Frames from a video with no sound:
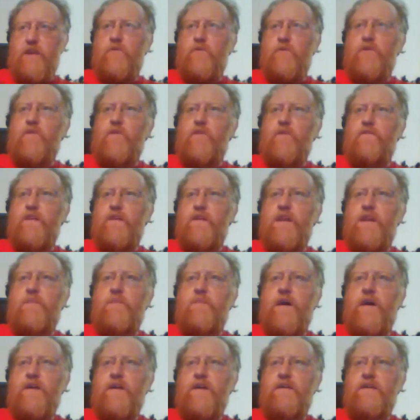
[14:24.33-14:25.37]
He wanted to know if
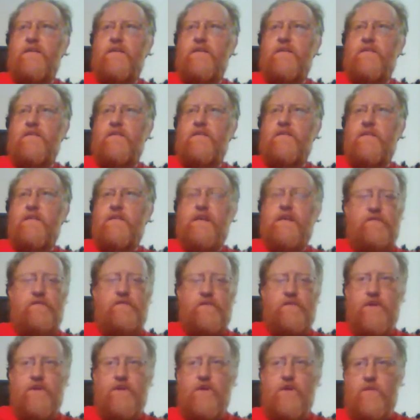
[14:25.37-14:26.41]
anybody, and
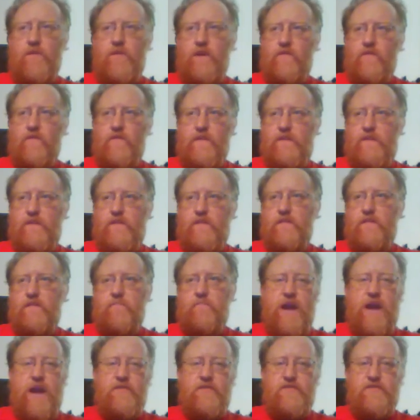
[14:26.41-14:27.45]
if you don't, I don't think
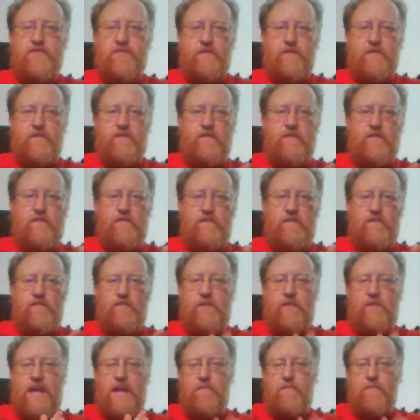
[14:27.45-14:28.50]
it matters. I don't think
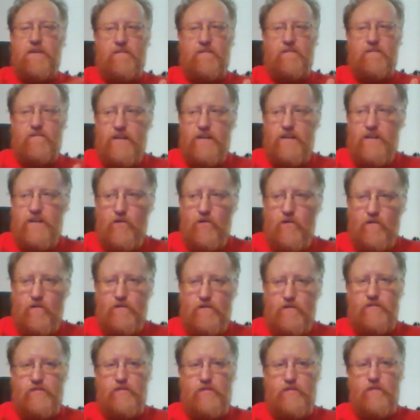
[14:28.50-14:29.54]
you can't make a video
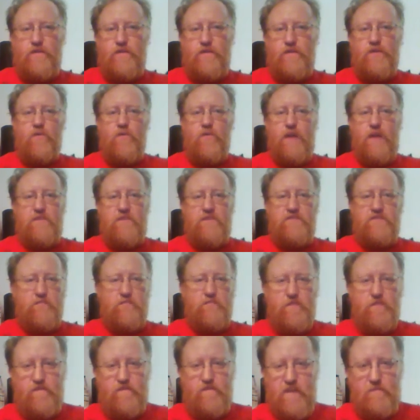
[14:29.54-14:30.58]
if you don't have
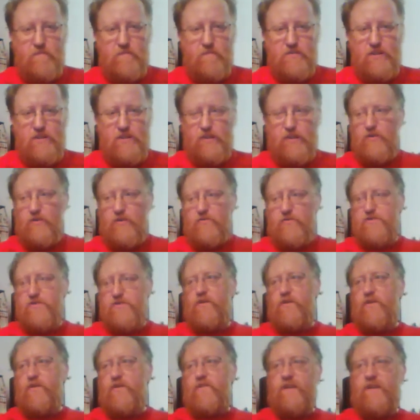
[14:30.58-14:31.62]
someone famous close,
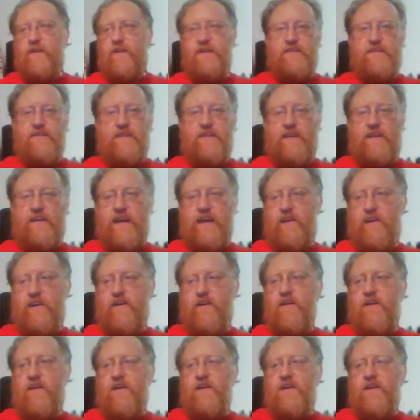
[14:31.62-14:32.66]
I don't think he's gonna
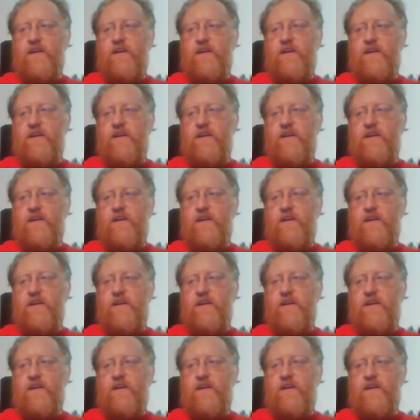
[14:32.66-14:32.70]
care.